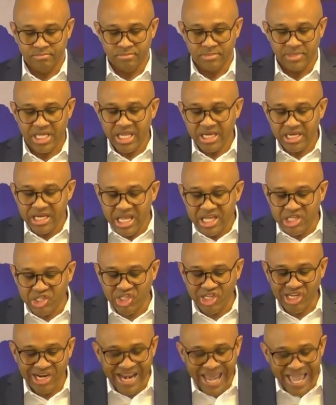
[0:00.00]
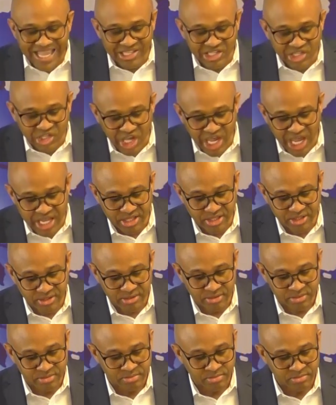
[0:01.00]
It needs
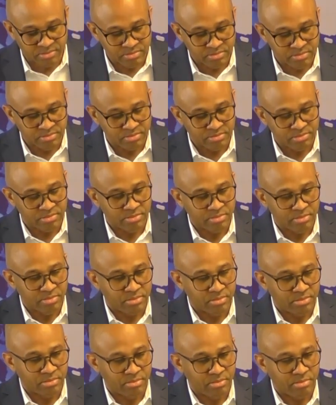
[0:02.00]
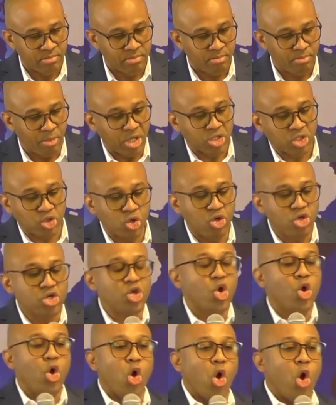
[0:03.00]
cleansing. But to
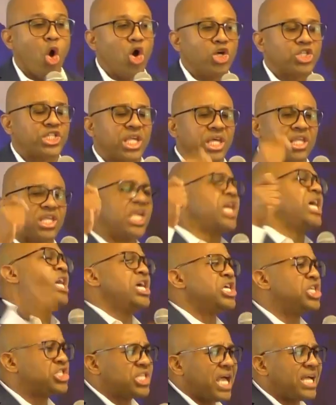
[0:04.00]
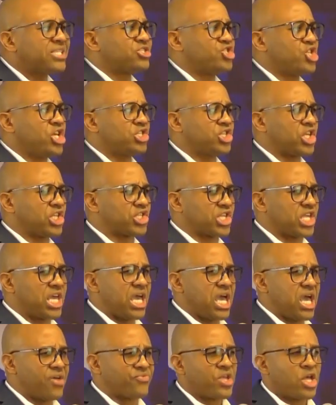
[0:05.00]
use the keys that Jesus
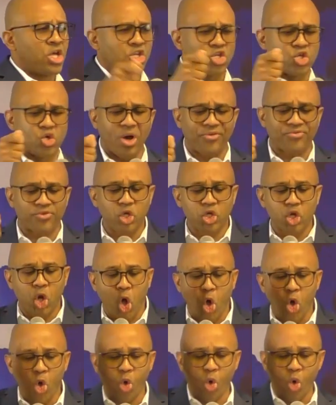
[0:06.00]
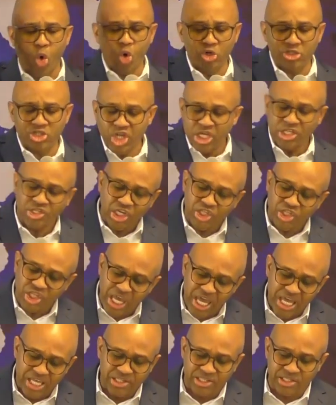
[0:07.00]
gave, you have to know who Jesus
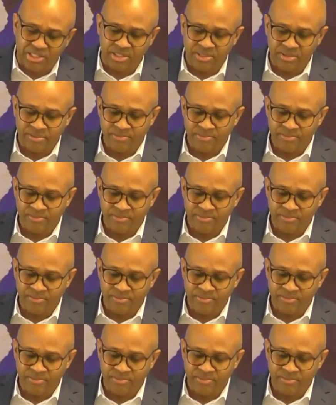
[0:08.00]
is.